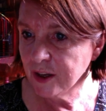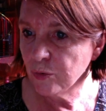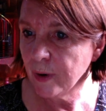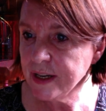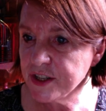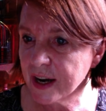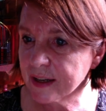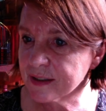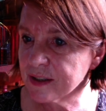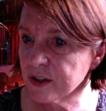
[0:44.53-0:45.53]
When
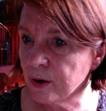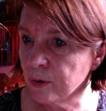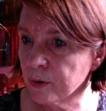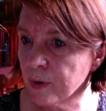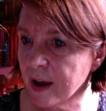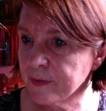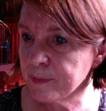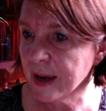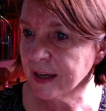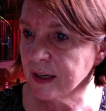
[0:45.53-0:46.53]
Jackson Toll arrived
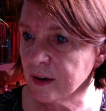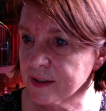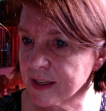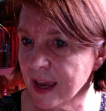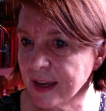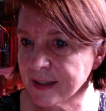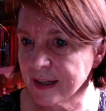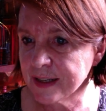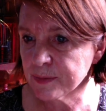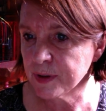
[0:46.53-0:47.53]
back in Los
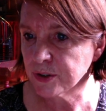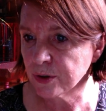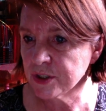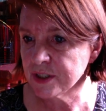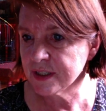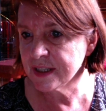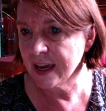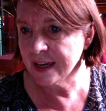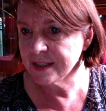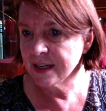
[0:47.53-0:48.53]
Candeles with Dodger's
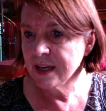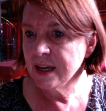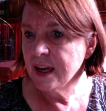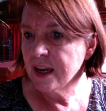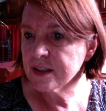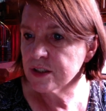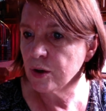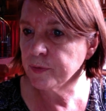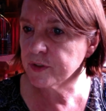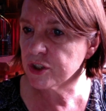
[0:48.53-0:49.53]
dad, a
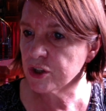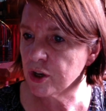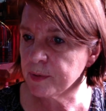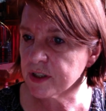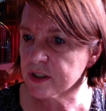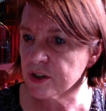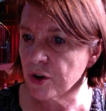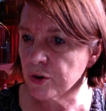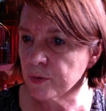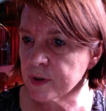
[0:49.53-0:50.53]
soft sherbet
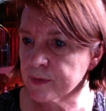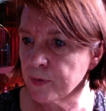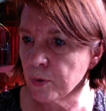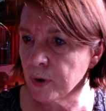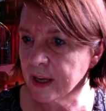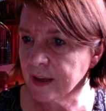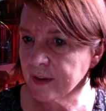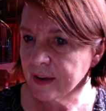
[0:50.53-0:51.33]
snow was falling.